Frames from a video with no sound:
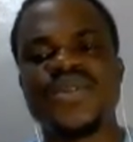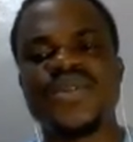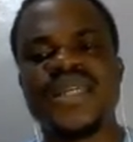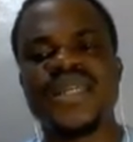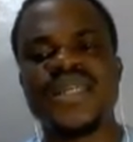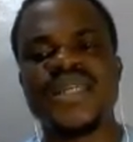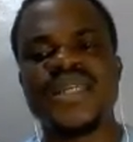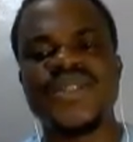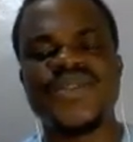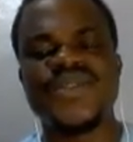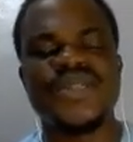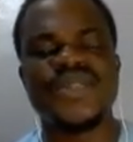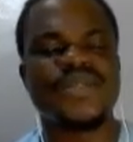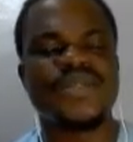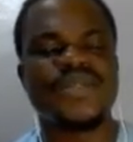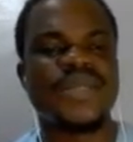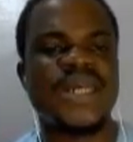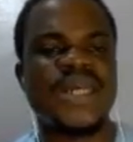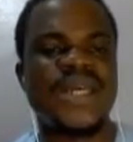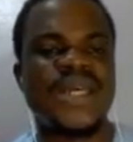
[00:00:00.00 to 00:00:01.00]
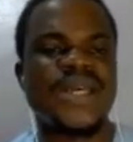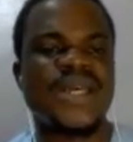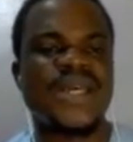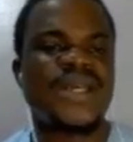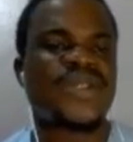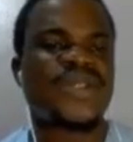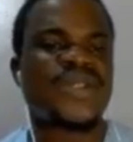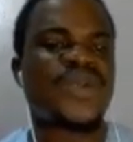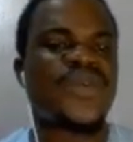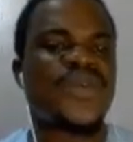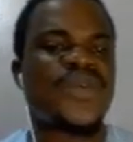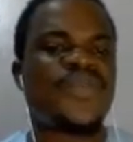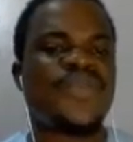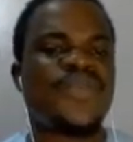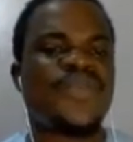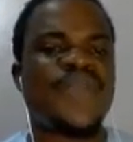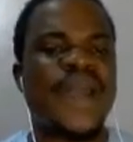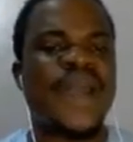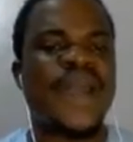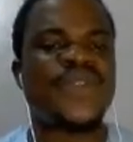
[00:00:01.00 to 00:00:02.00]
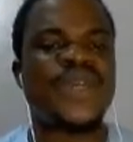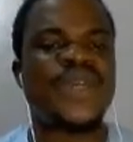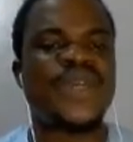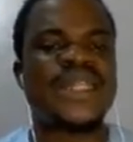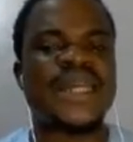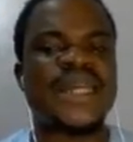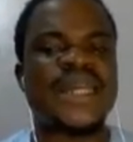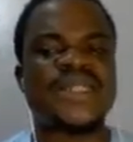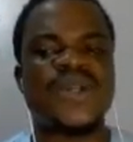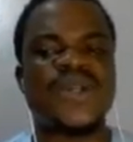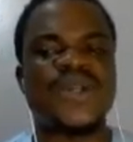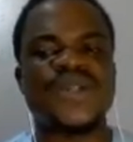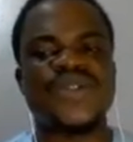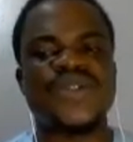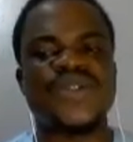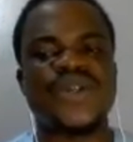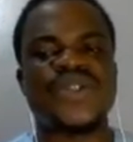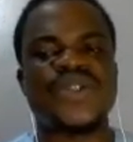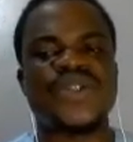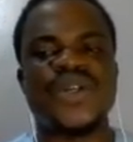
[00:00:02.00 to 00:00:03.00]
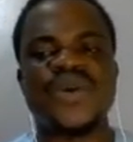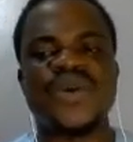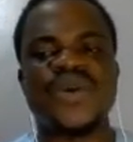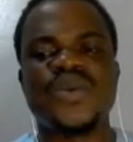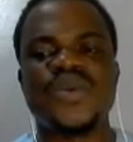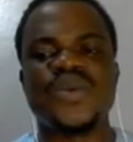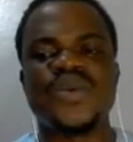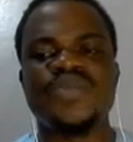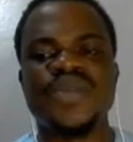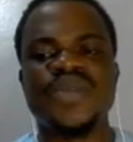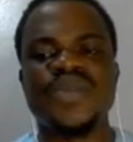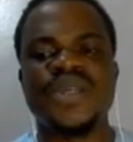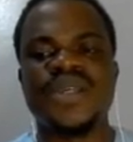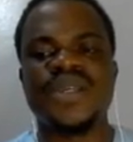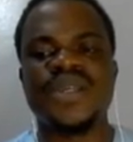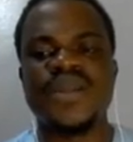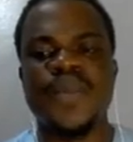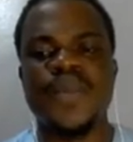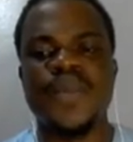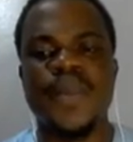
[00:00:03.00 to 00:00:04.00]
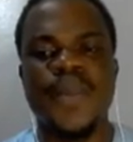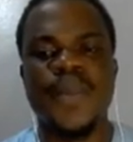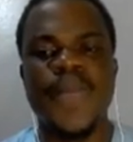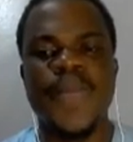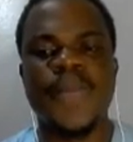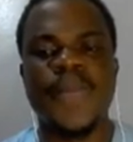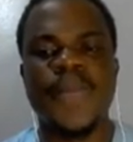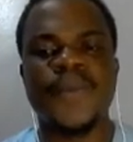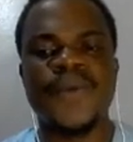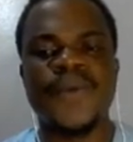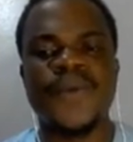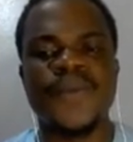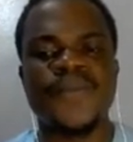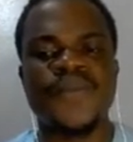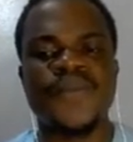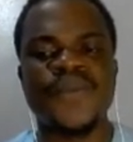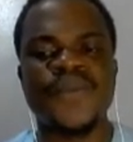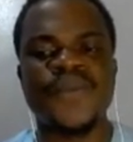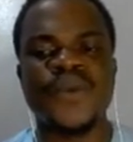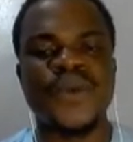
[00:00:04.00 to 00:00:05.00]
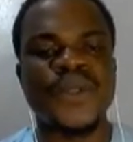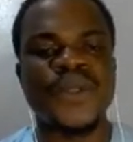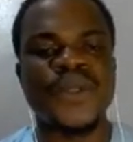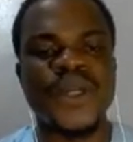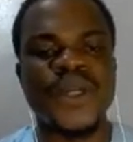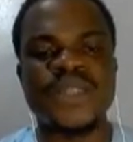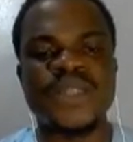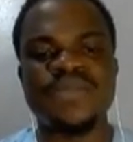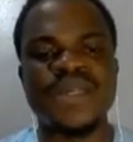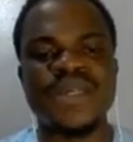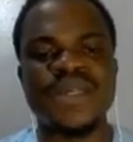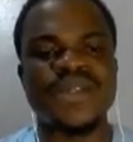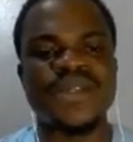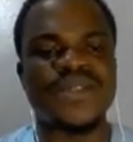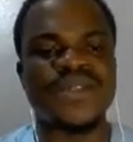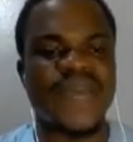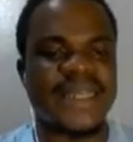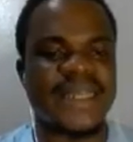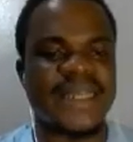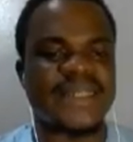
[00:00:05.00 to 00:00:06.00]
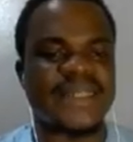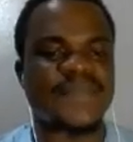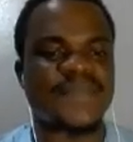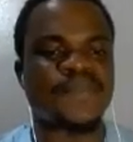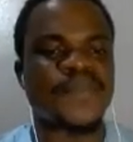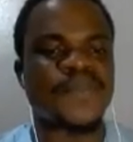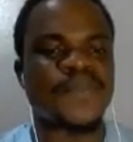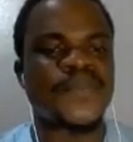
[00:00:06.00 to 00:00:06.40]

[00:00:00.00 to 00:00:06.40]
history. So by doing that, your structure will not be right.